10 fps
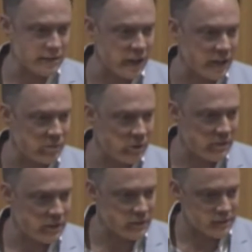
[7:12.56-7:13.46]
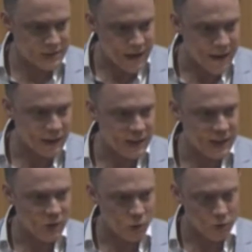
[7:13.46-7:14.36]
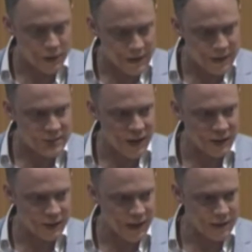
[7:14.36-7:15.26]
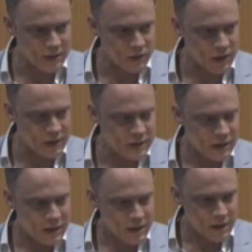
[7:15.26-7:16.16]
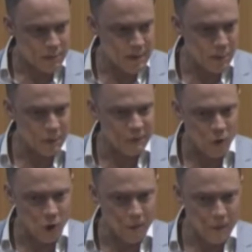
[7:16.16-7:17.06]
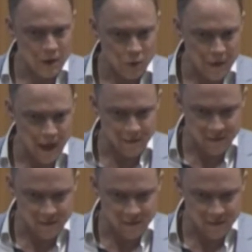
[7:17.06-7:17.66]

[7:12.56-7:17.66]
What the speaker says: side, right? They're these daily or near daily activities that people perform without